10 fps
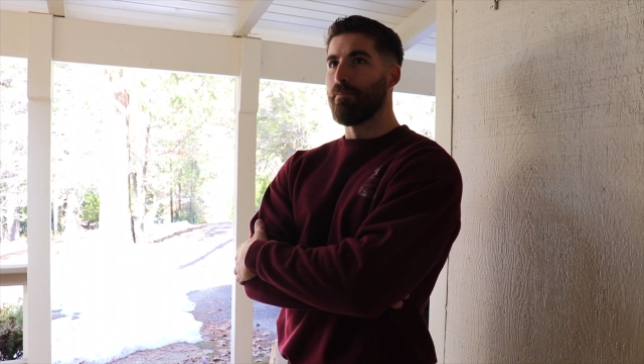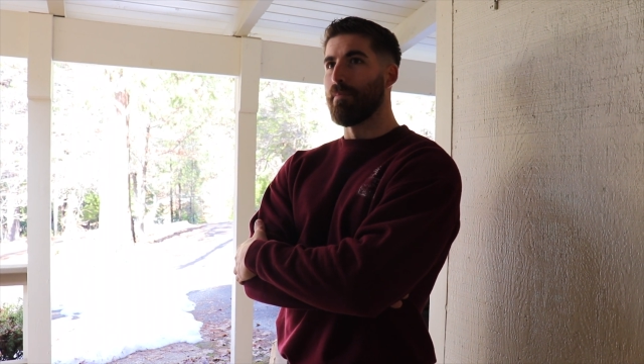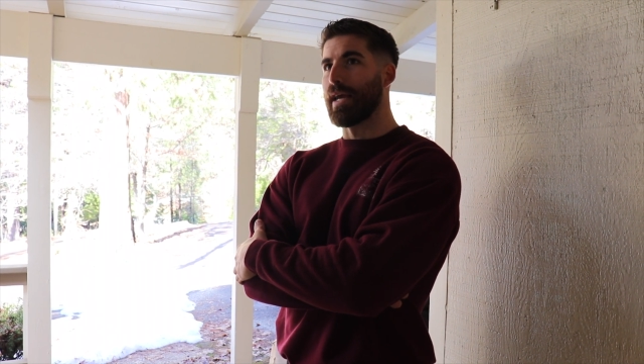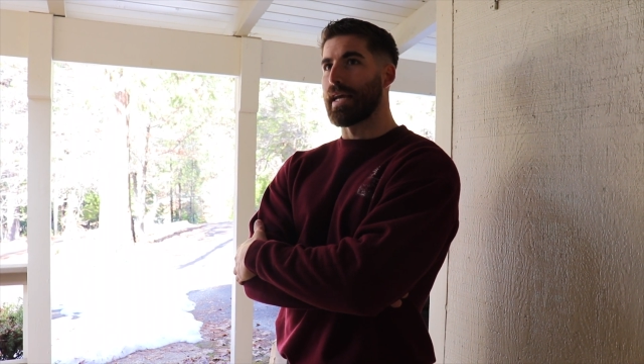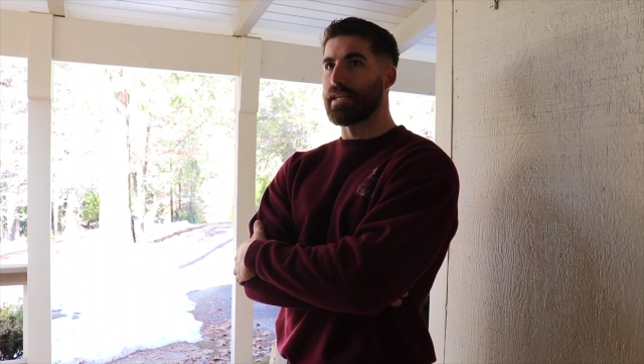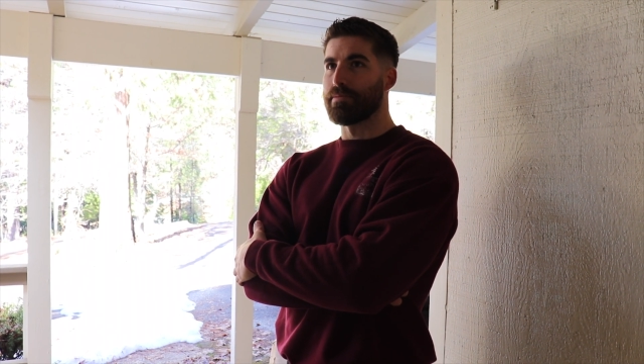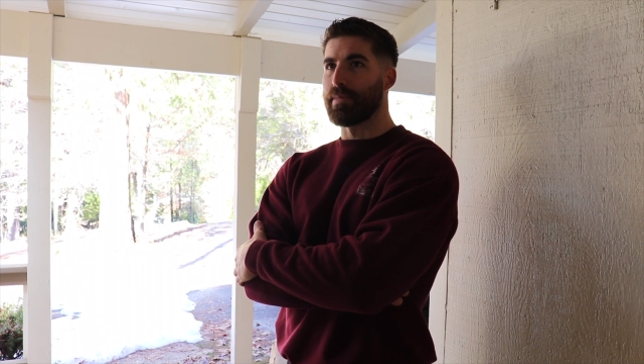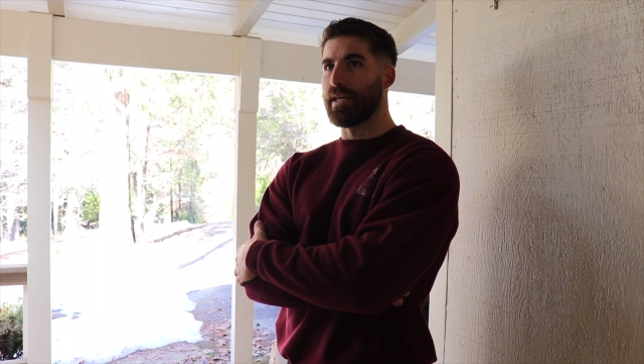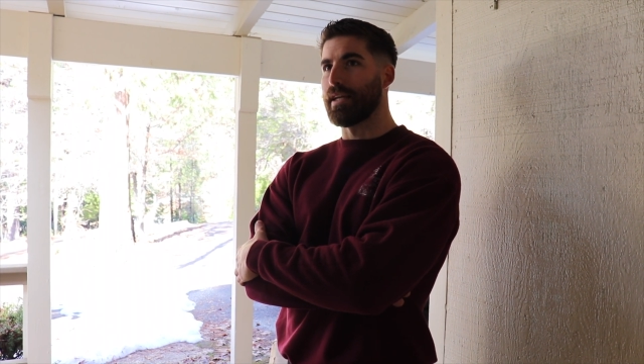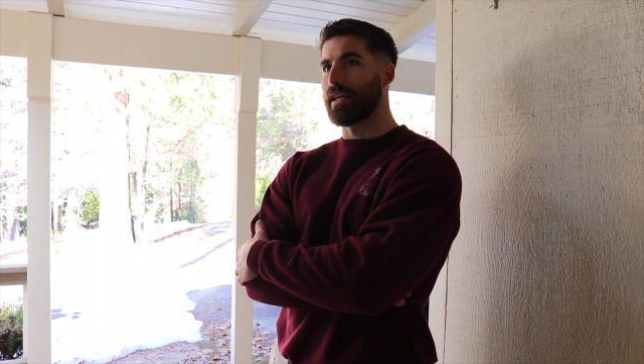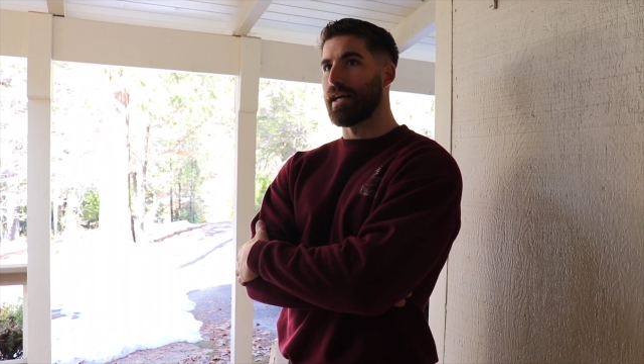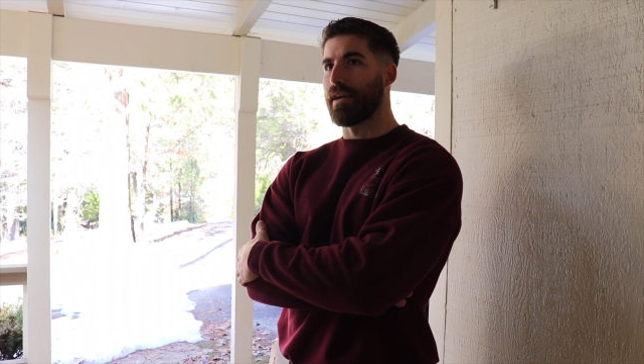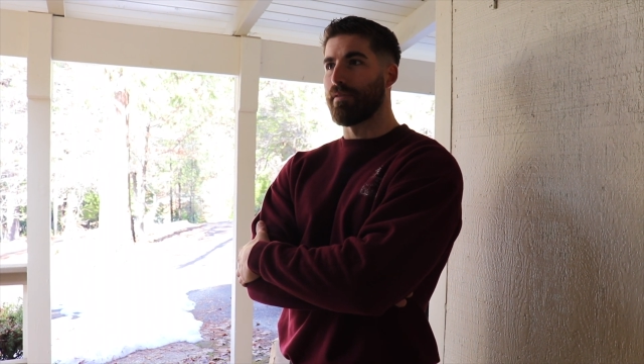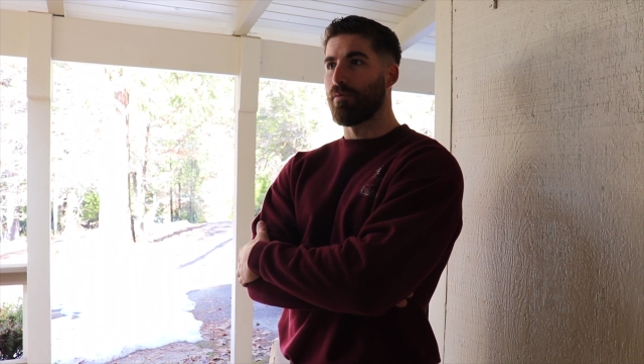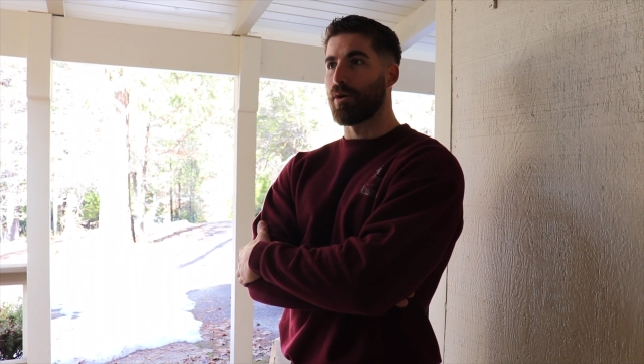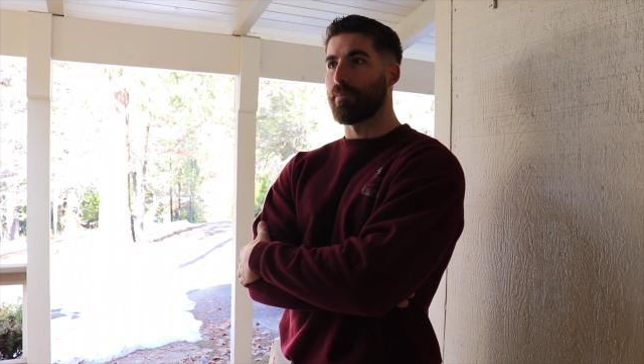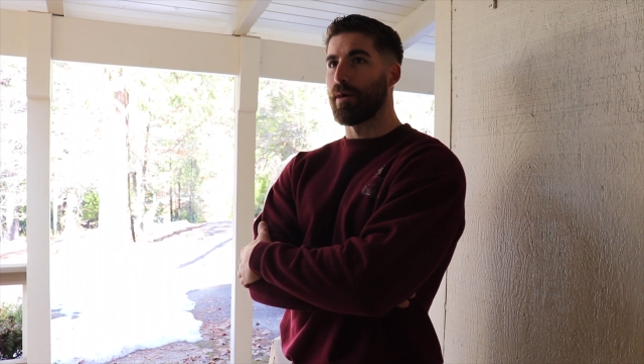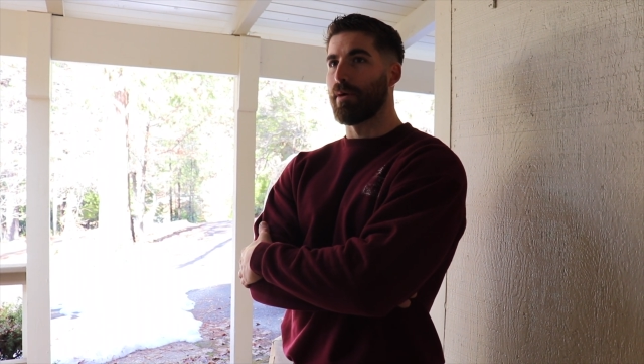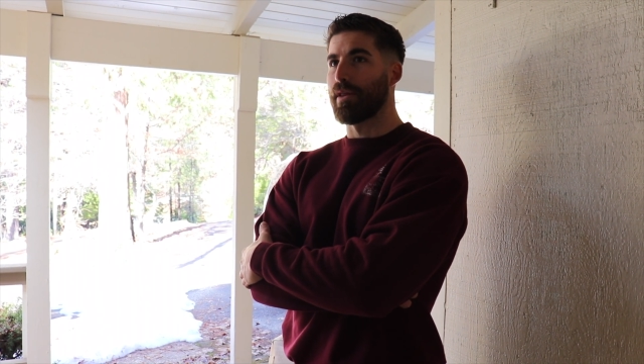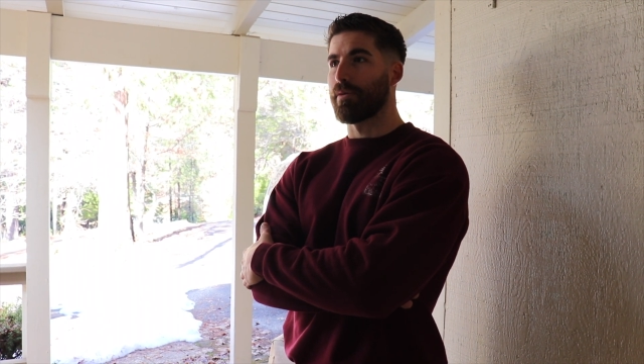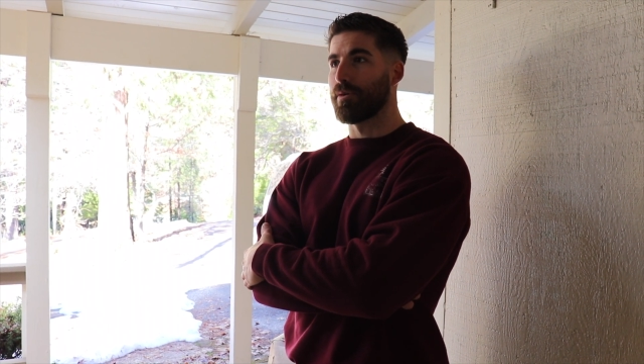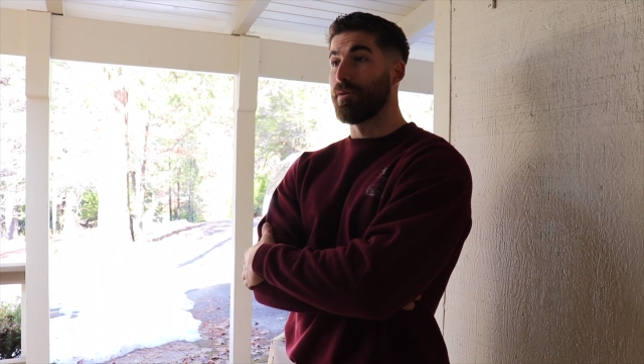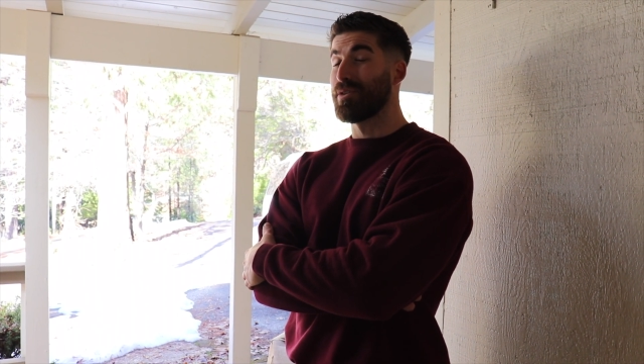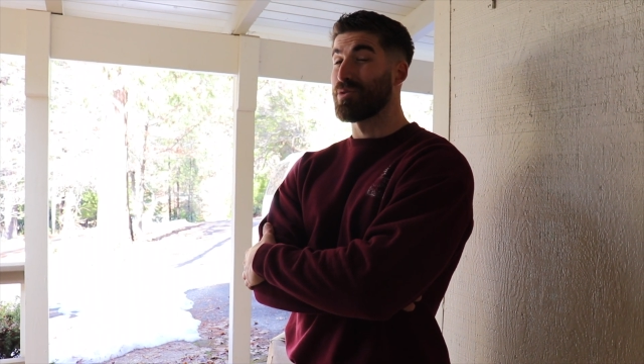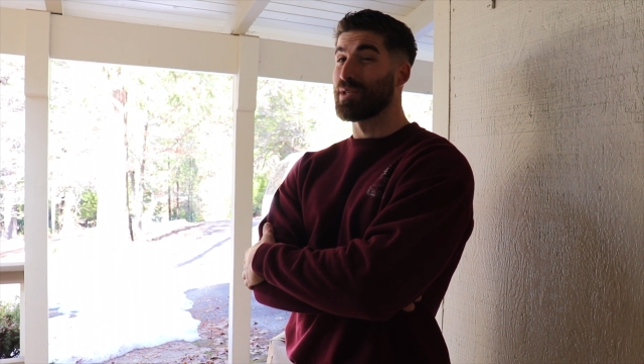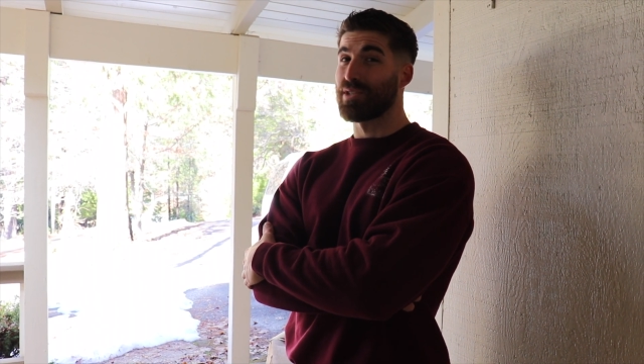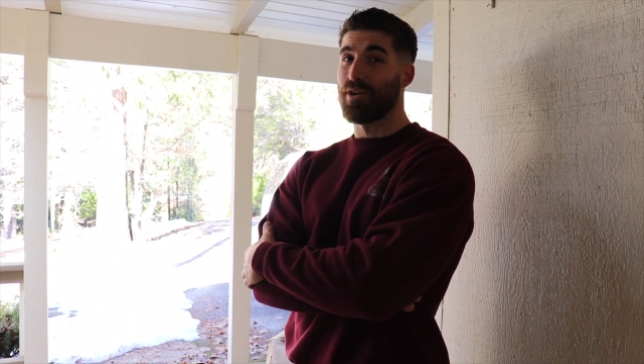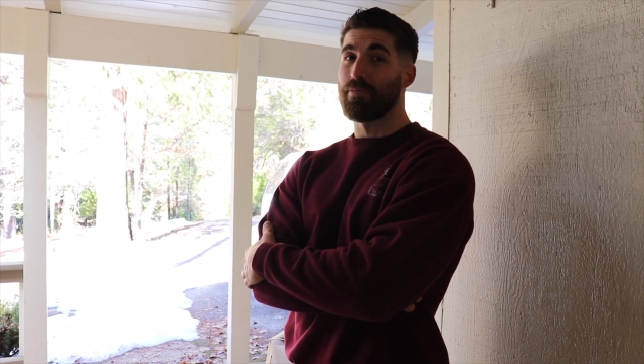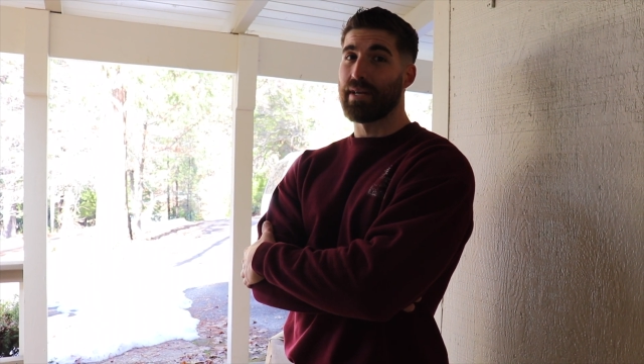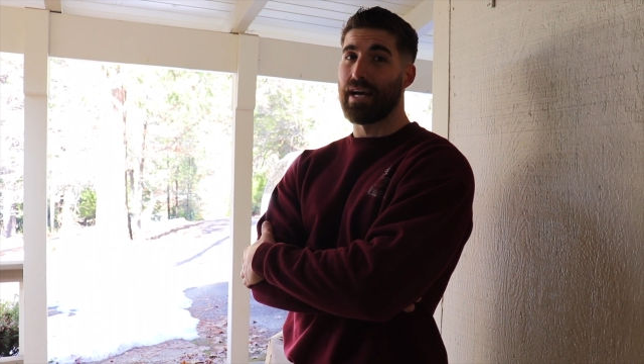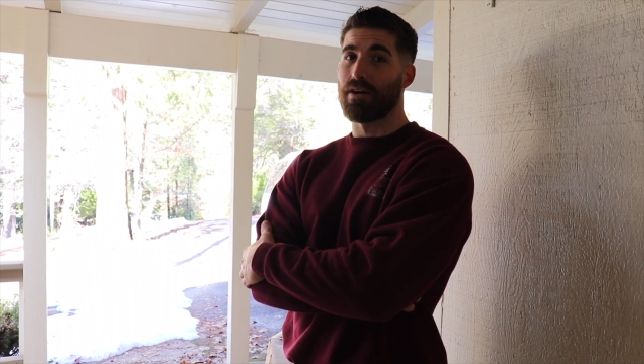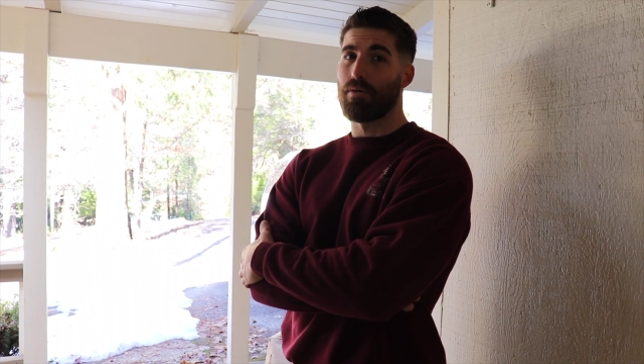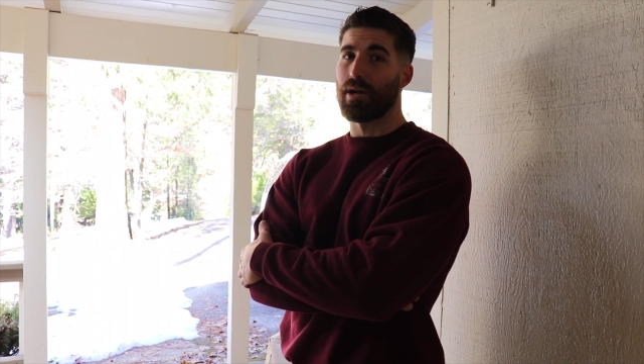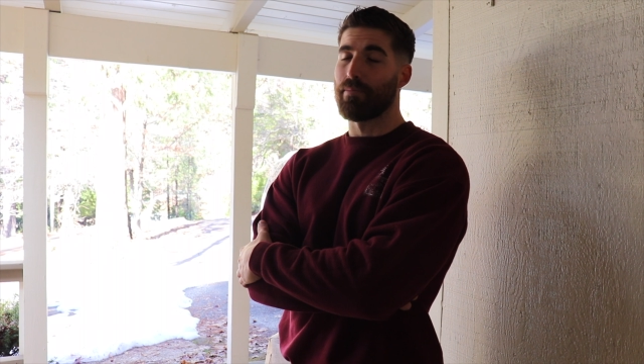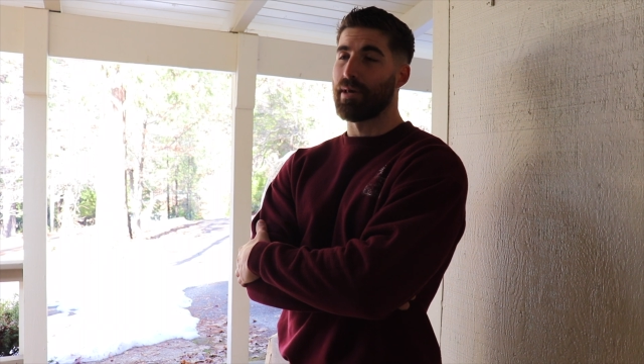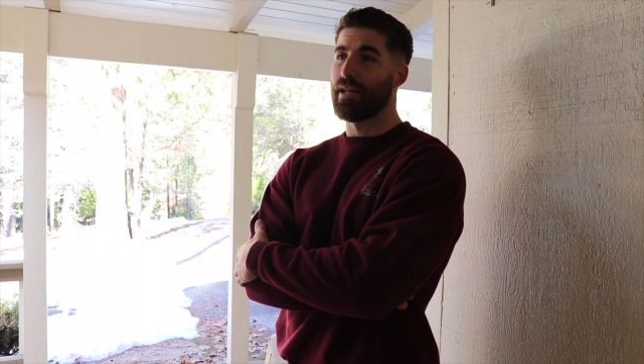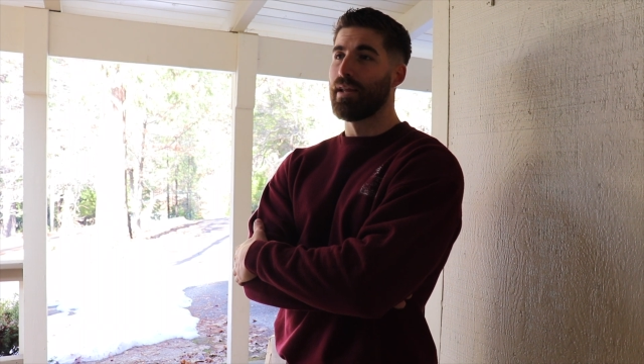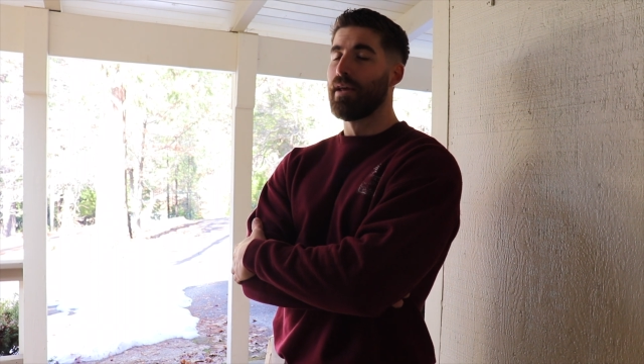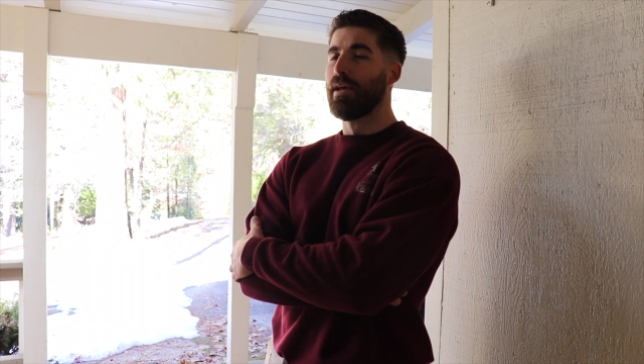make ends meet, and kind of work my way through. So it slowed me down quite a bit.